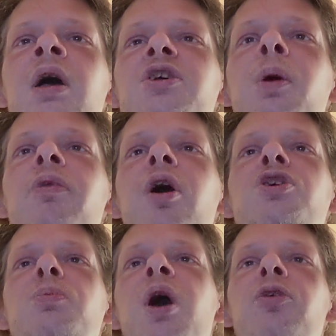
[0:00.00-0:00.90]
Some
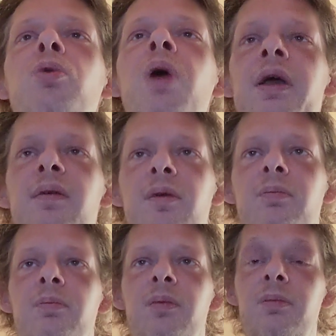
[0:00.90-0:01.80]
thoughts about the mind.
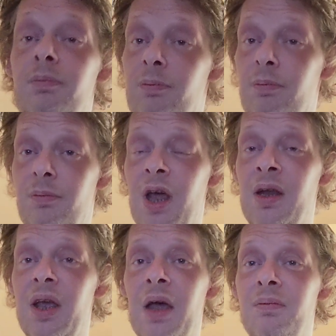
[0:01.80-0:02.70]

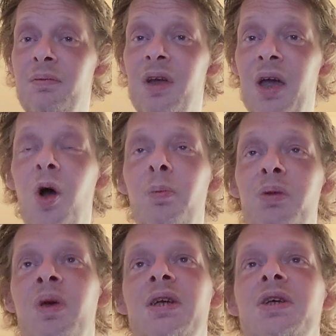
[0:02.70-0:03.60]
And again, I hope
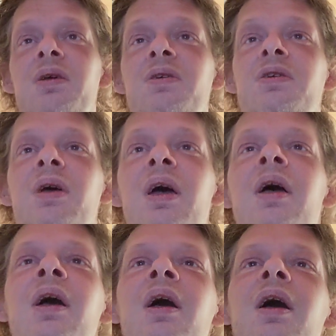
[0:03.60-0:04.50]
it makes sense.
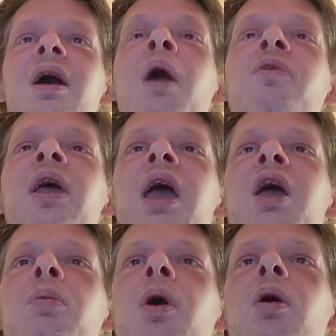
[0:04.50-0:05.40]
I'm
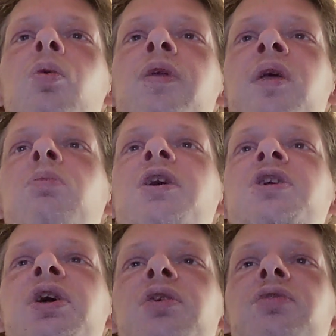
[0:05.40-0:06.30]
thinking within
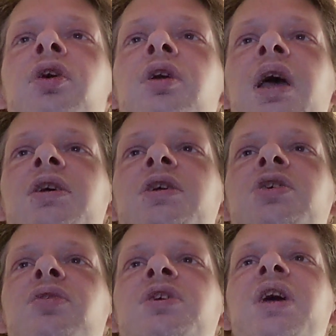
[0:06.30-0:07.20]
myself, the
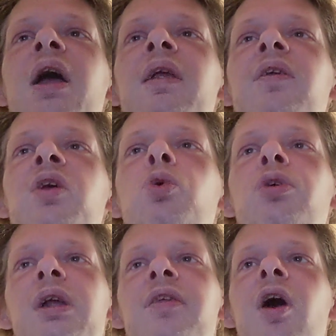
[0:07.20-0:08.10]
gradations of insanity were
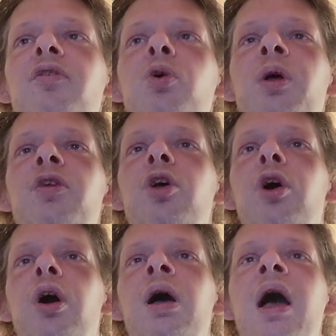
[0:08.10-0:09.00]
really tough to
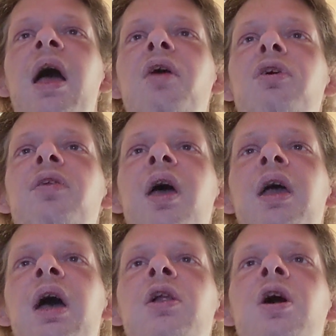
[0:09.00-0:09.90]
endure. Every
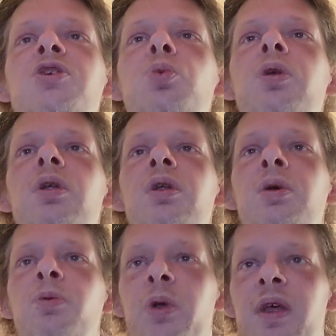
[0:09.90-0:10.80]
day I lost
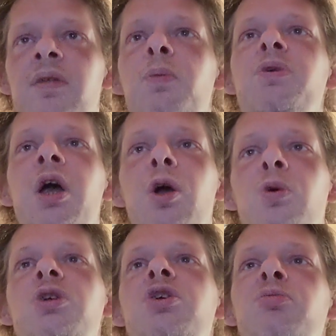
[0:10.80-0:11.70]
within the
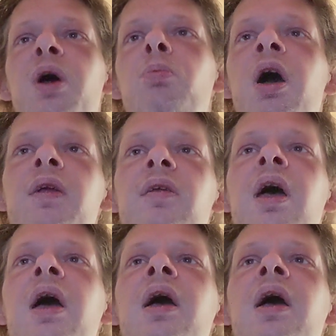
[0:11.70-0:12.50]
psychosis of my mind.